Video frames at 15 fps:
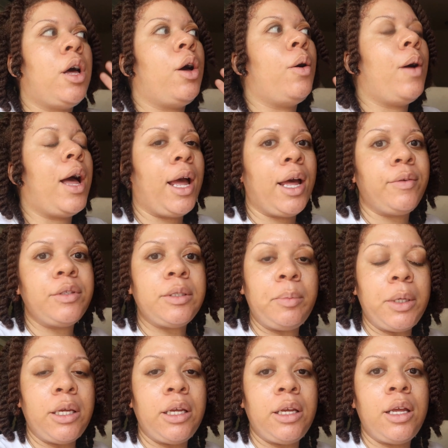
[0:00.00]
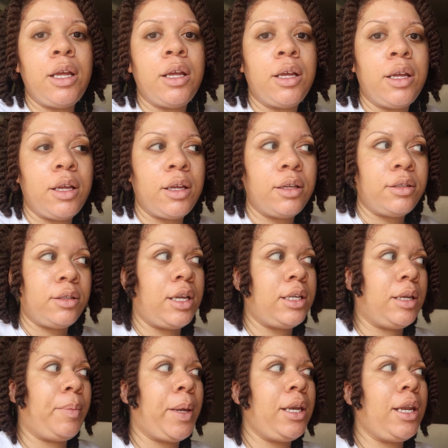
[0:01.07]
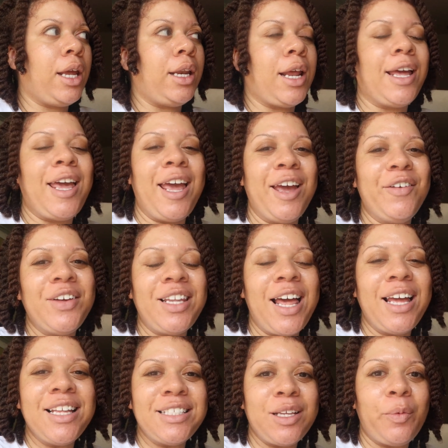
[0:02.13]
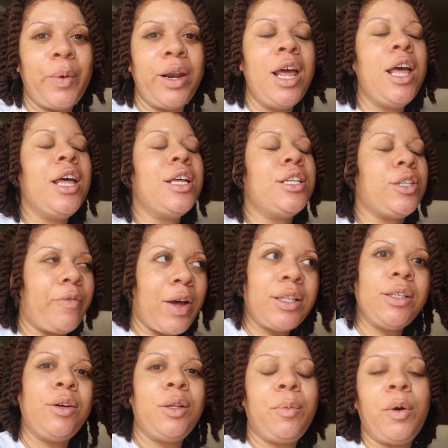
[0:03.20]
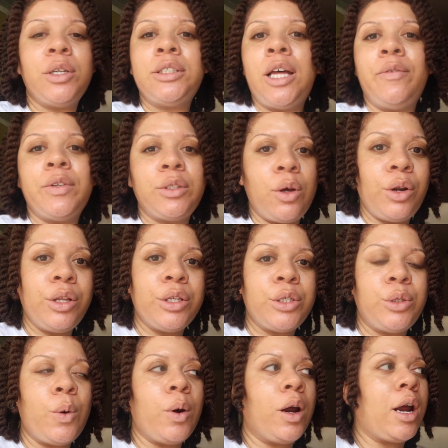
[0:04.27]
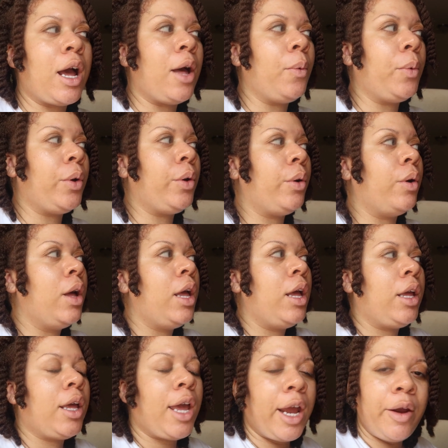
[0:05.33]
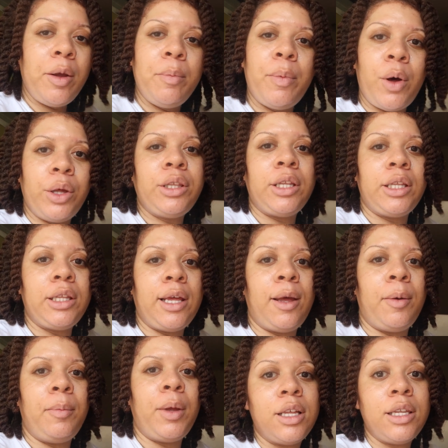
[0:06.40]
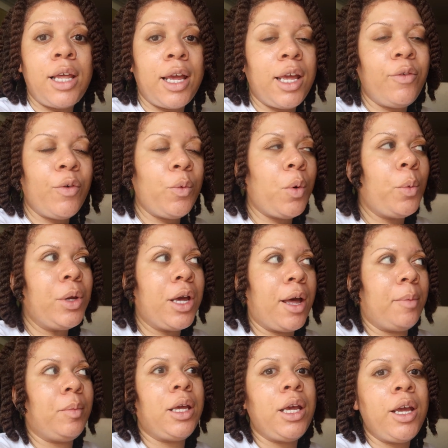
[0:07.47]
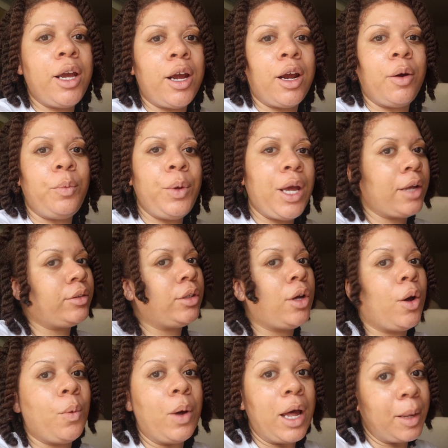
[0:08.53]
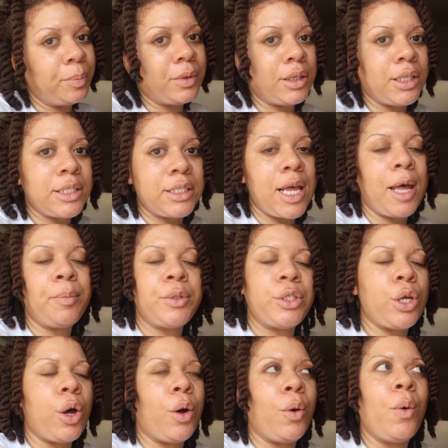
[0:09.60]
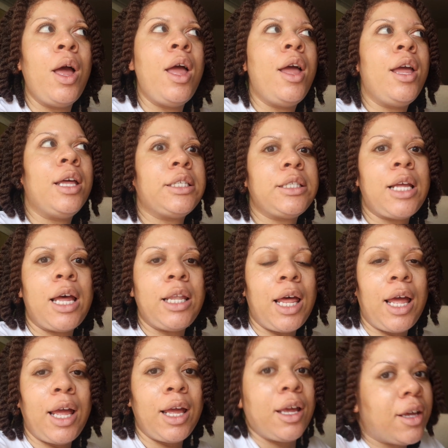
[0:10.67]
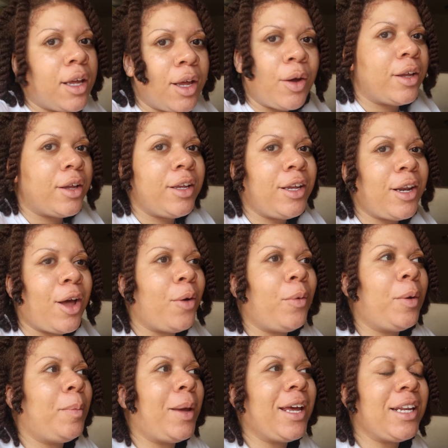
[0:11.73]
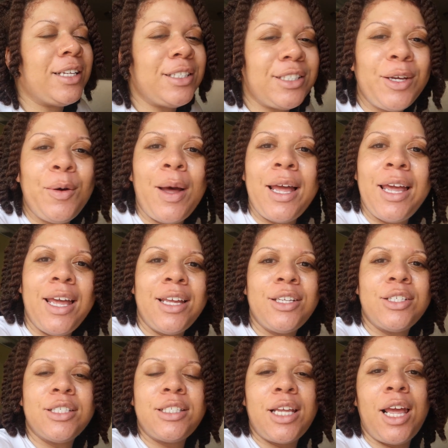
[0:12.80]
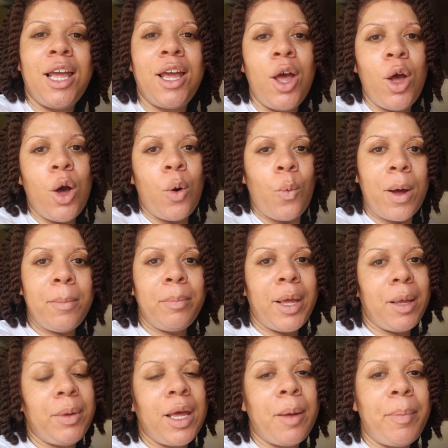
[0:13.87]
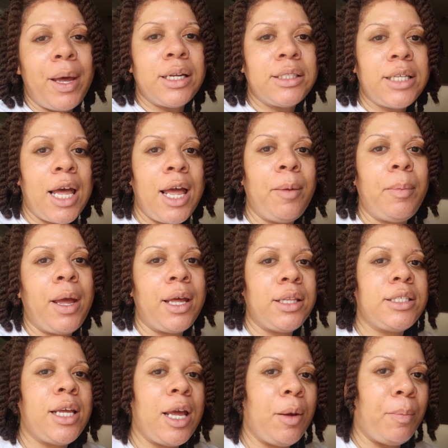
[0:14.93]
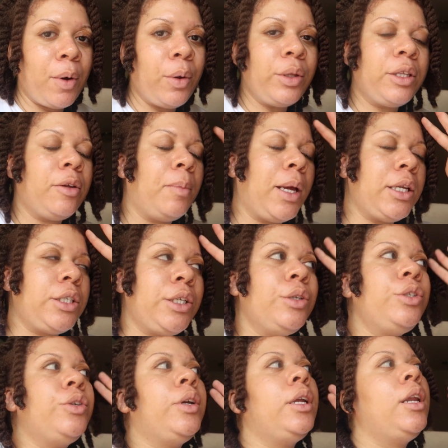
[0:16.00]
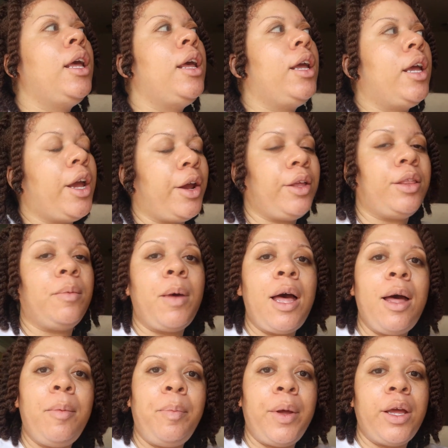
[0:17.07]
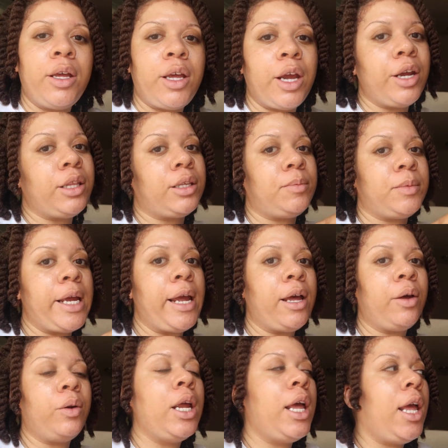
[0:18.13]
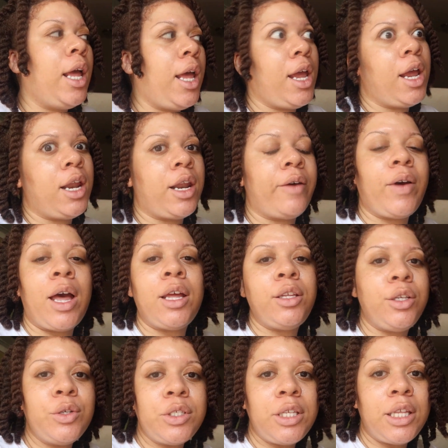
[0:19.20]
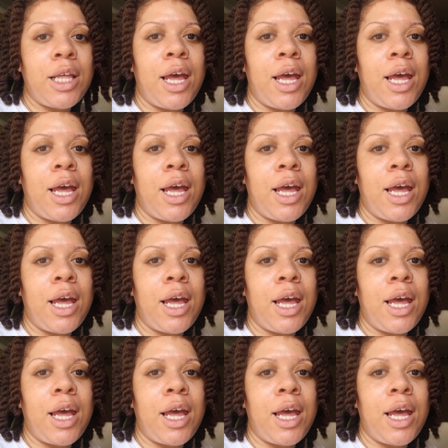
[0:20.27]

So I have to be independent. I can't rely on someone. So if I have to go to the post office, go to the store, I will carry both of them. Like, even when we come here, we have to go up the steps. So it's not like, you know, what am I gonna do? I can't just take one baby up at a time. I had to take both of my children, carry them up, carry them down, and I've gotten used to